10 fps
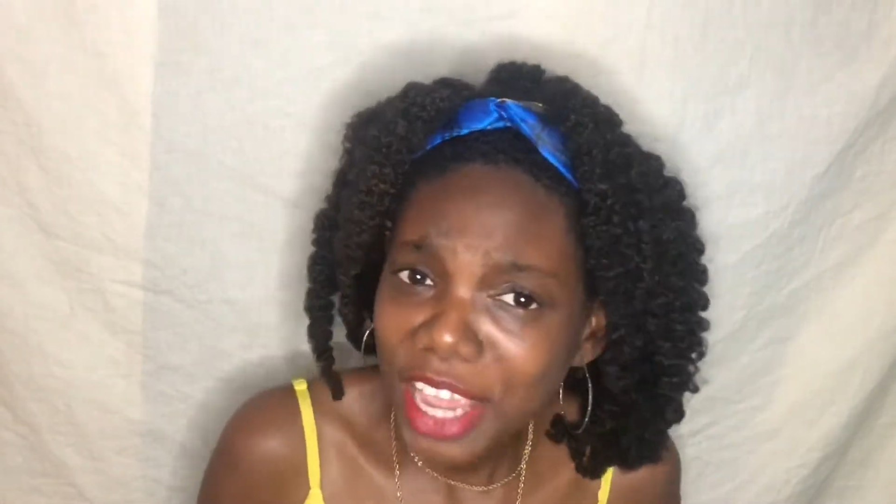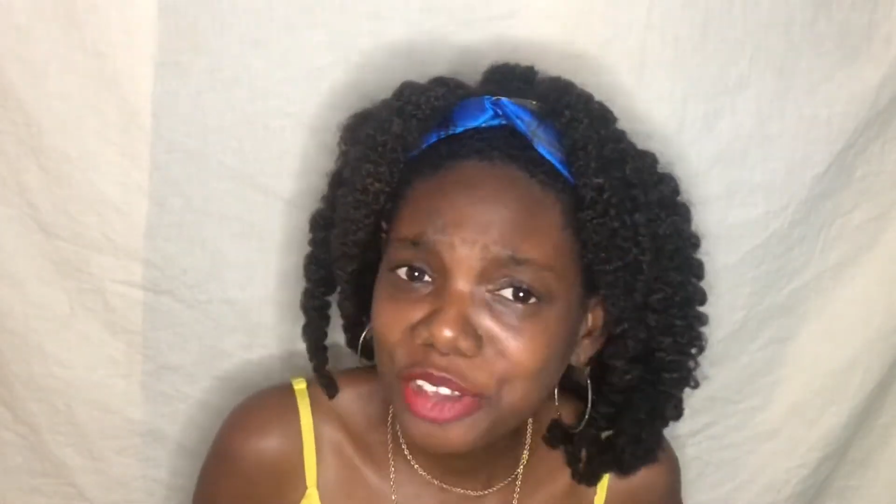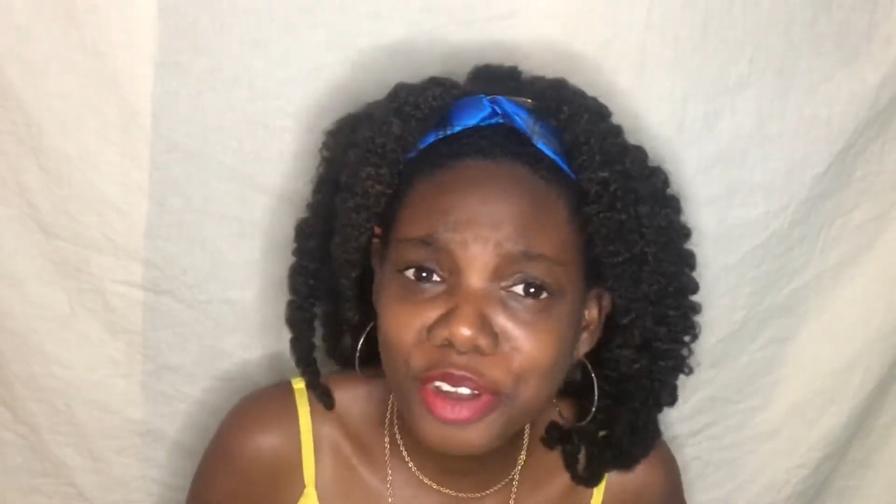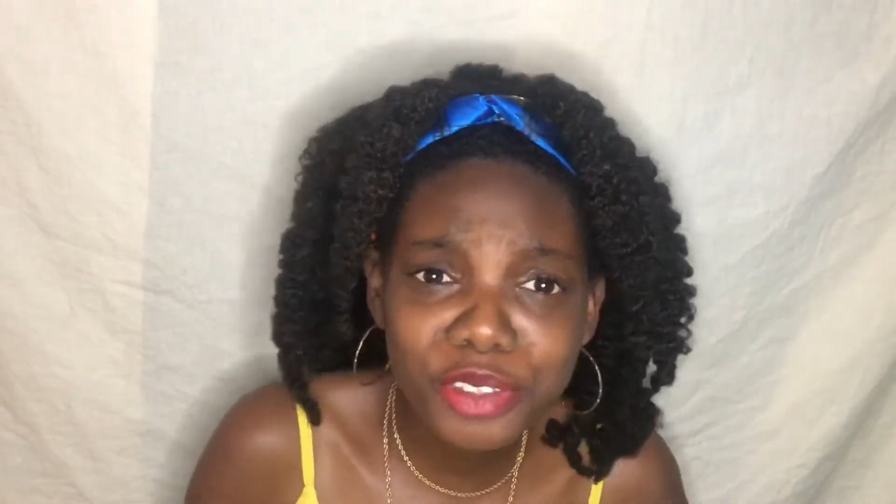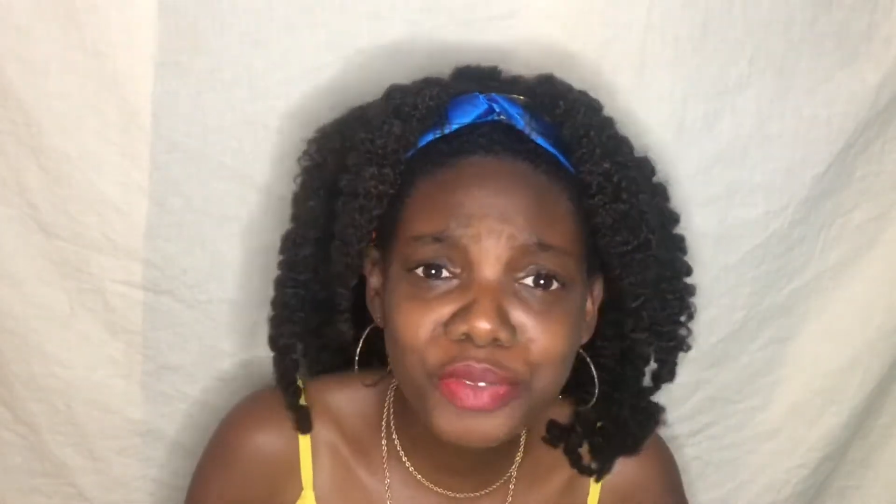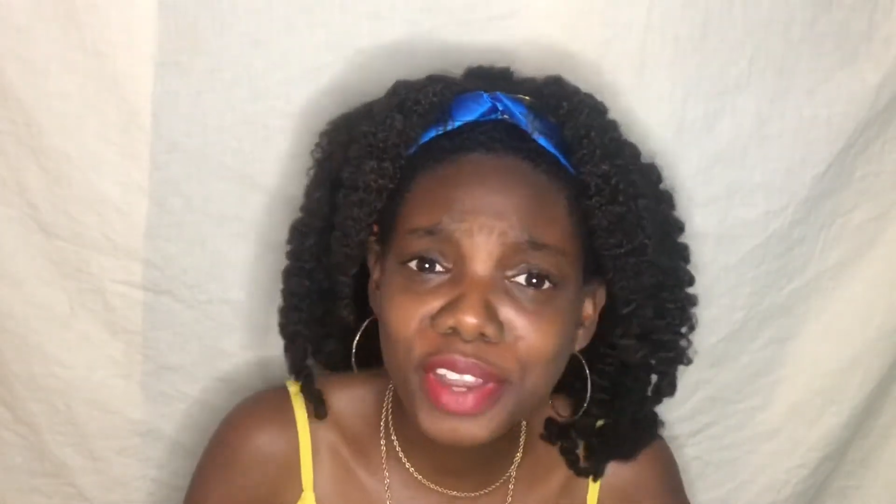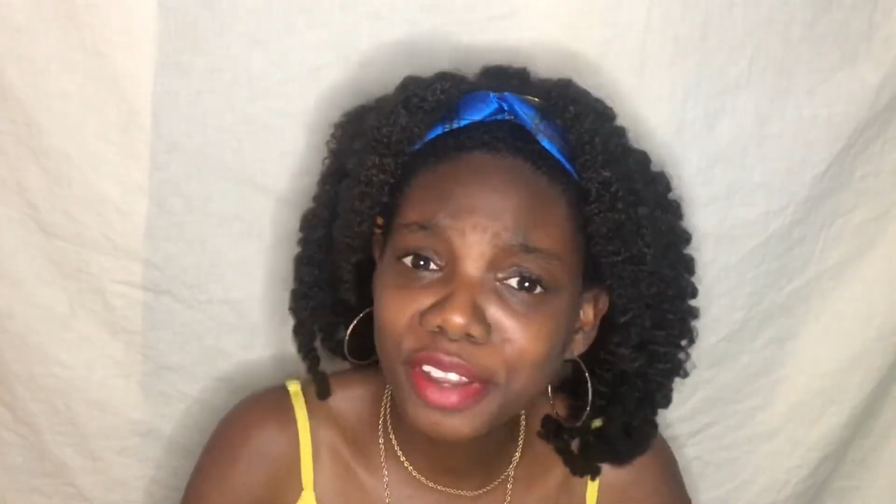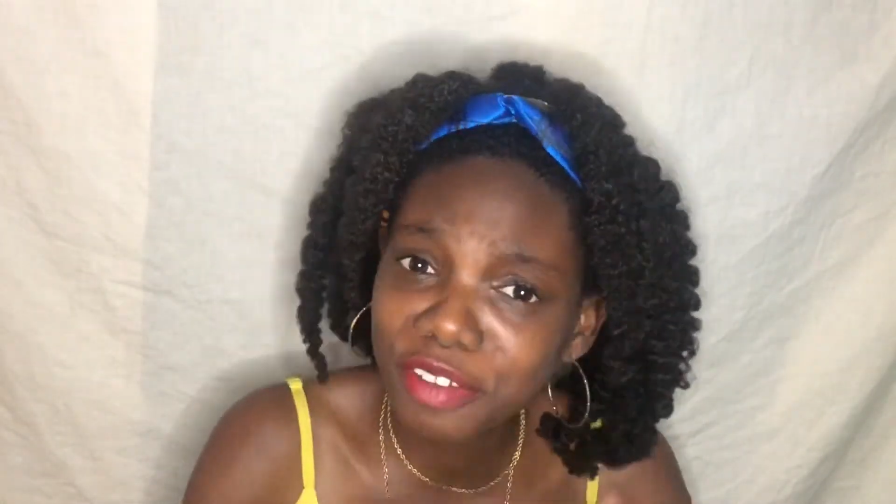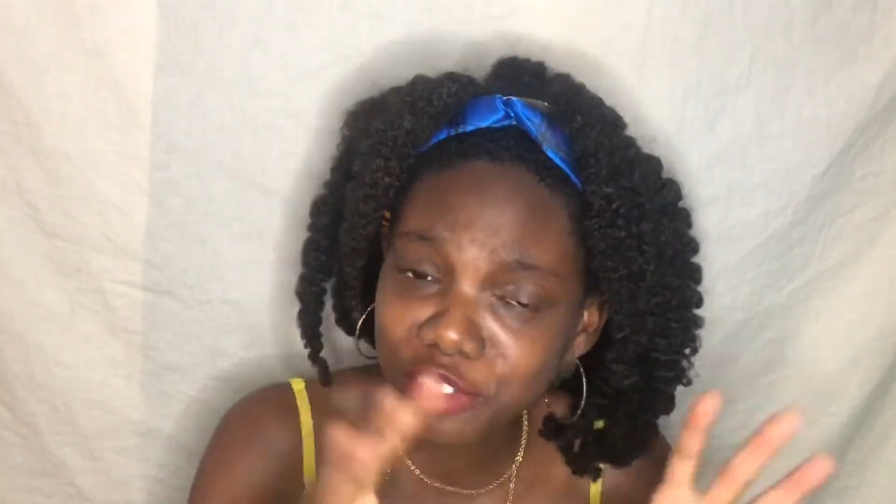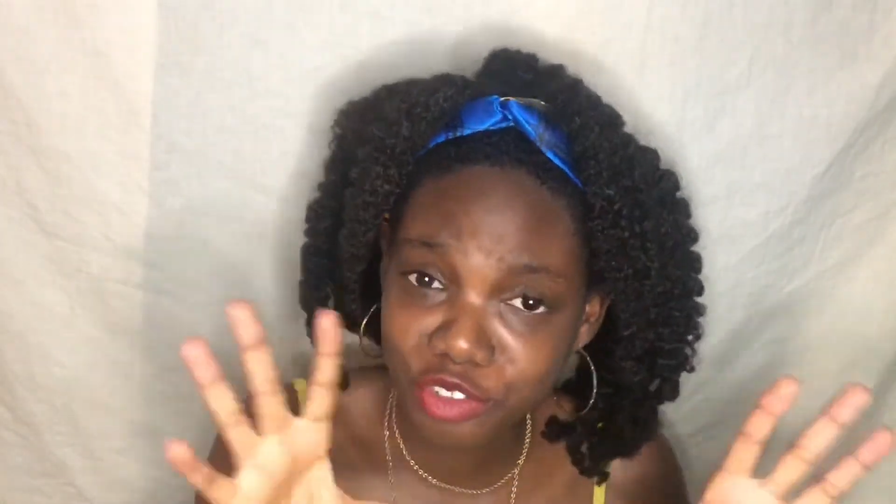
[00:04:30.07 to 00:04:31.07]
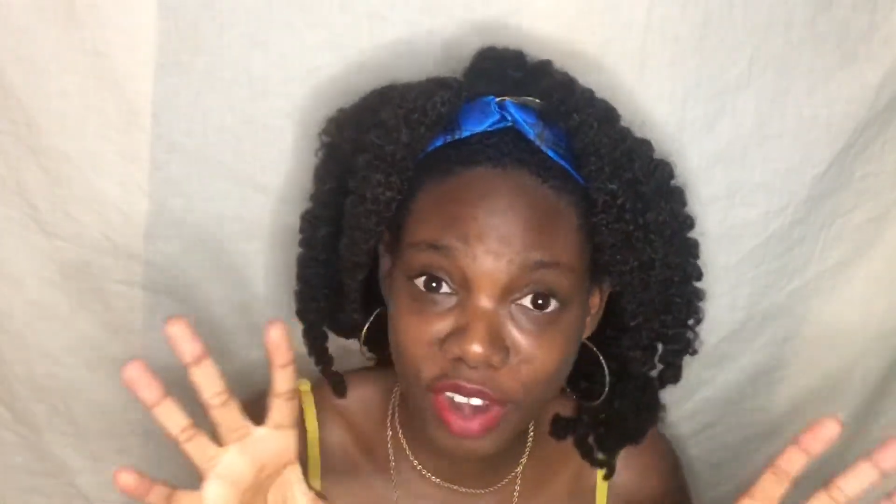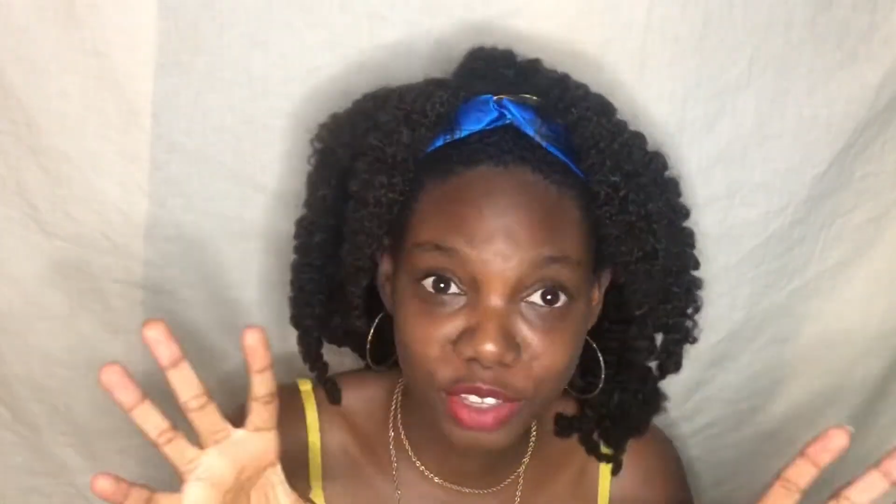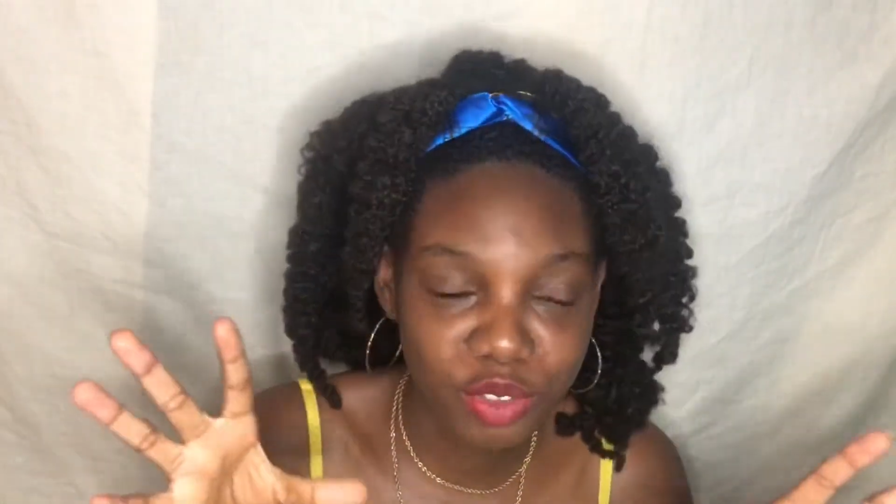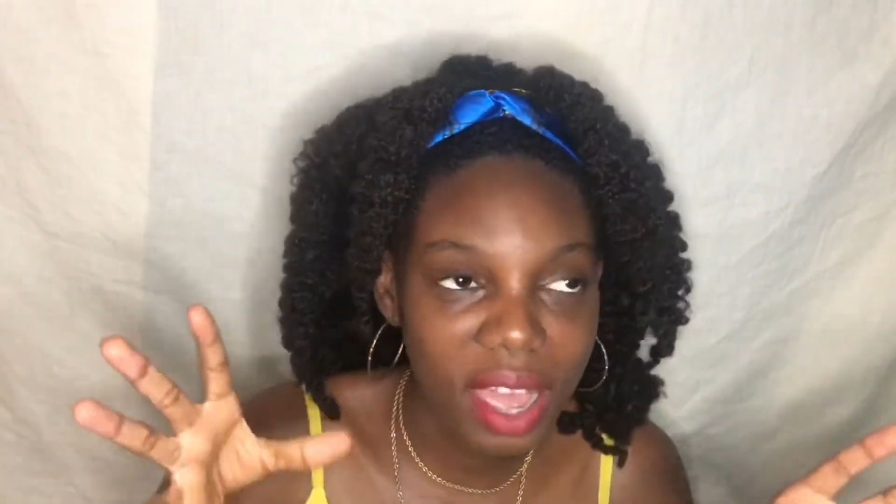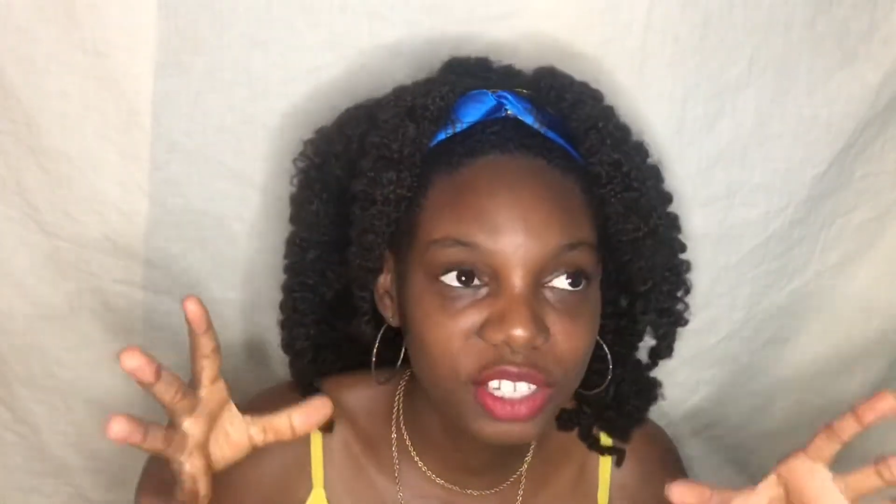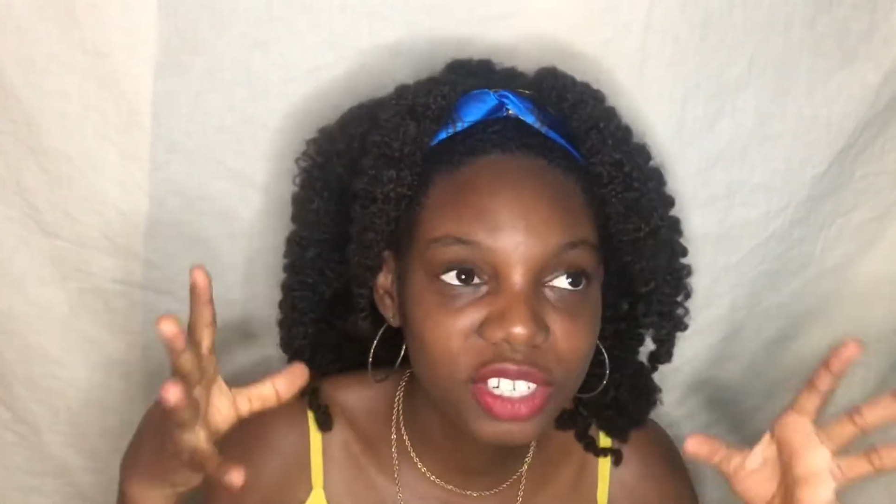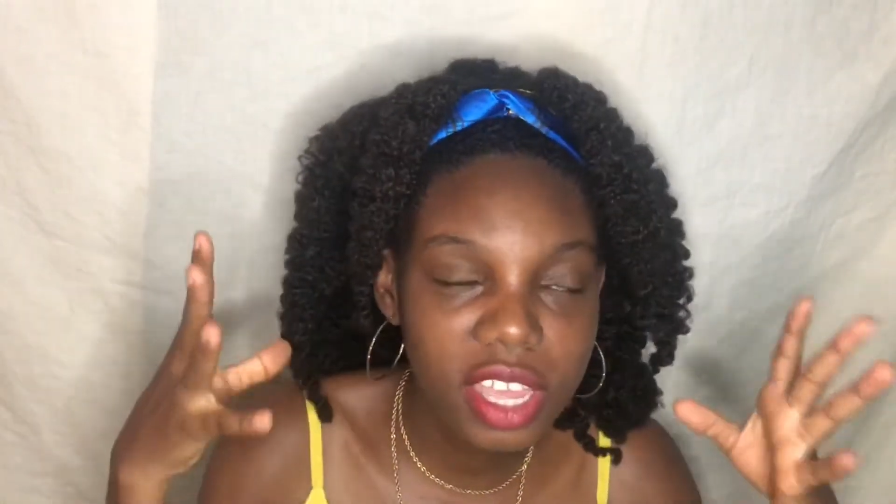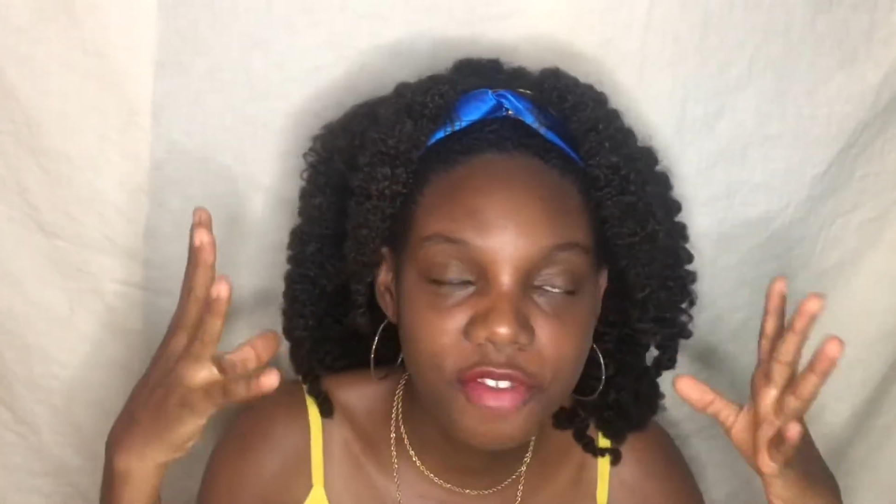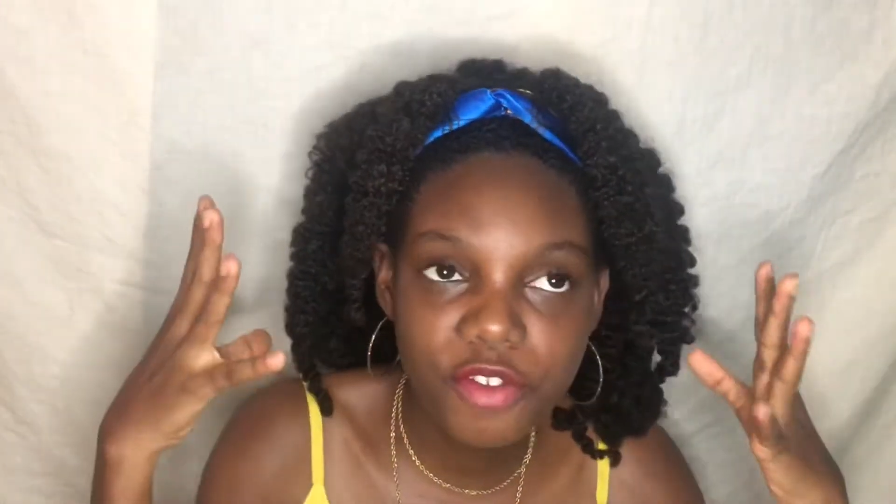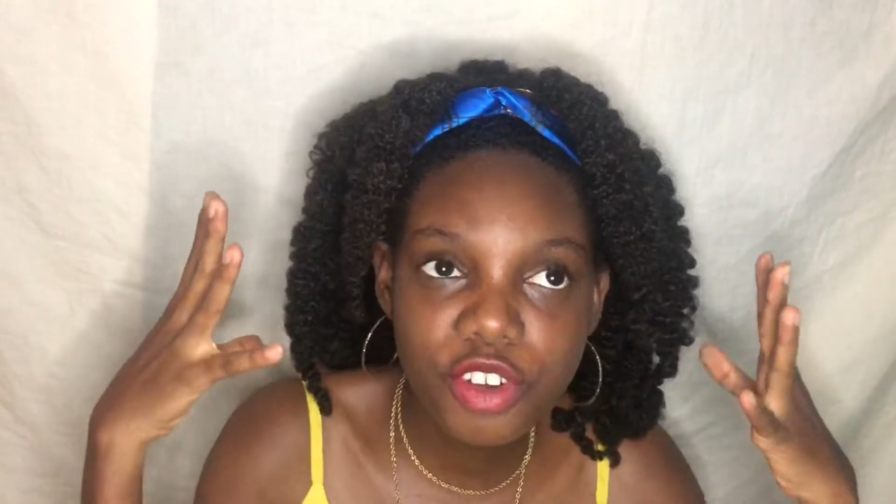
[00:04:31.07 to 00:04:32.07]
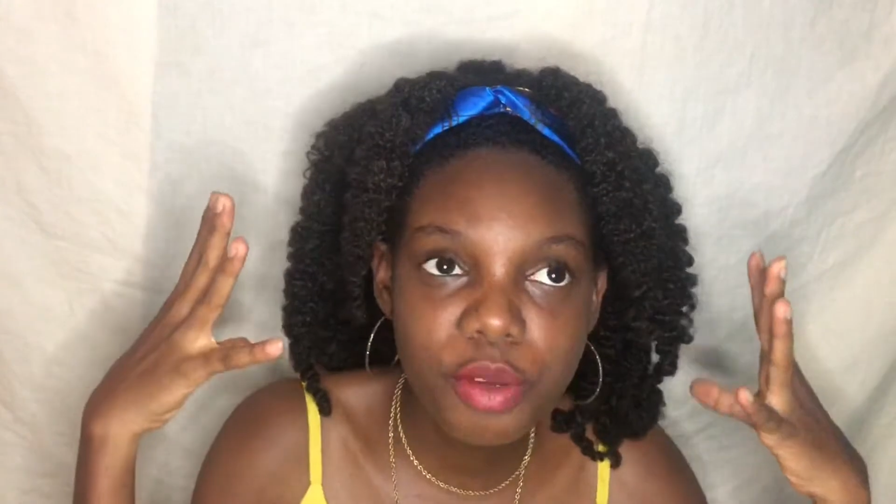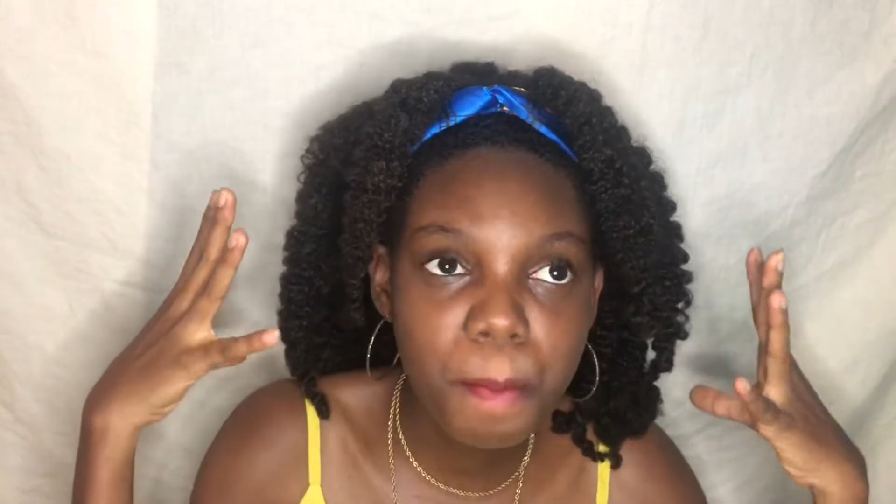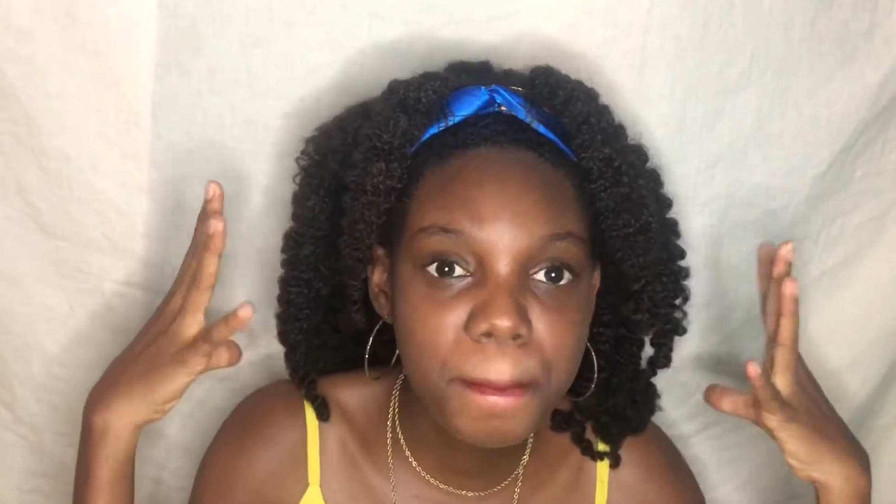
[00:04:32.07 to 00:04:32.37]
you go through a lot of stress to actually even